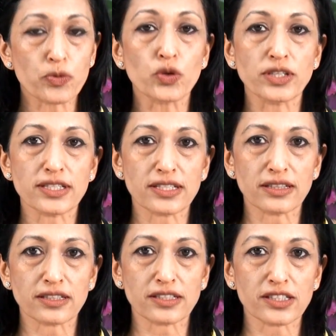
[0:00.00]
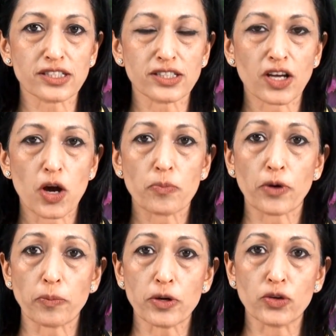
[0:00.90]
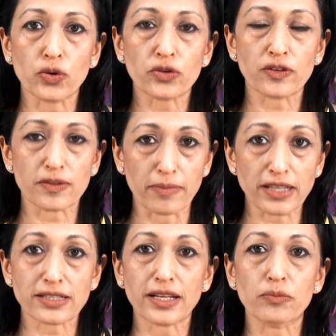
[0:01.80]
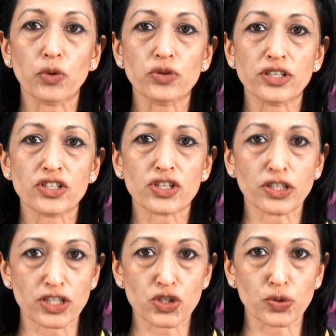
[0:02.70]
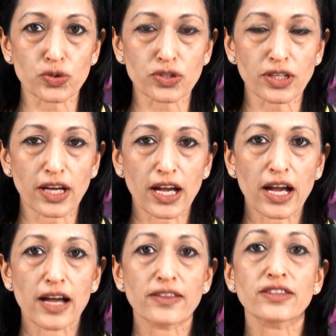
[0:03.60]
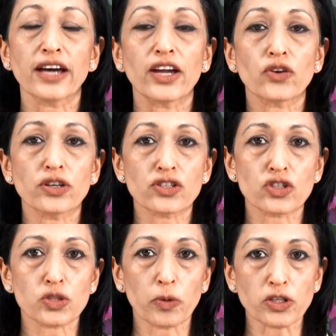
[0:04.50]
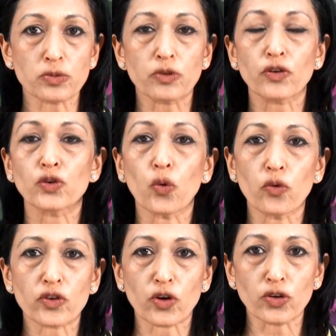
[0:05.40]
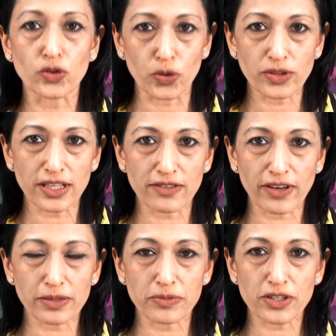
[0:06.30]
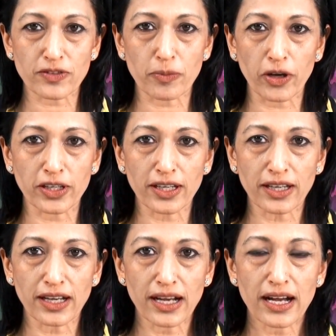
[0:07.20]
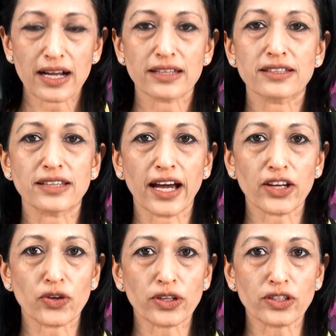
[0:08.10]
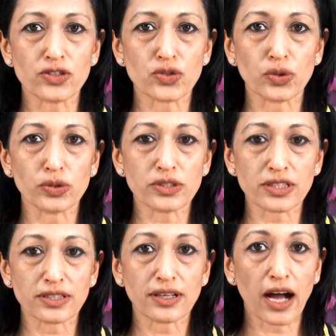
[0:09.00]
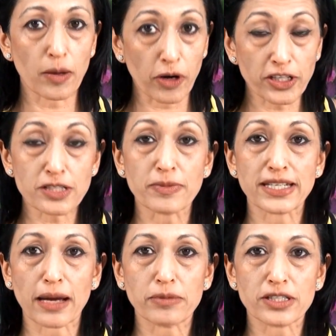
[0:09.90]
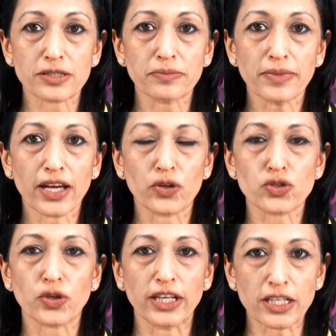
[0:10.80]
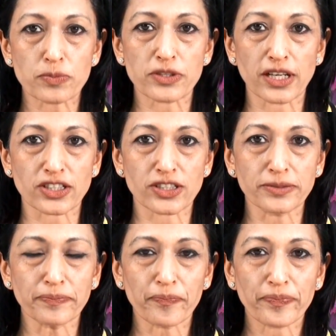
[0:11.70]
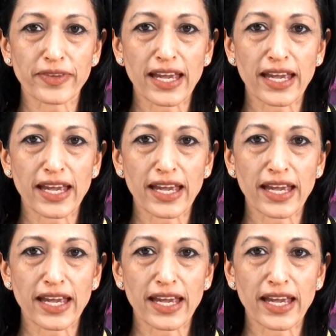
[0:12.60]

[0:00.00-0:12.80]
protein synthesis, proper growth of the muscle and bone tissues. The thyroid is responsible for the overall growth and development of the body. The thyroid controls our body's metabolism and also heat production.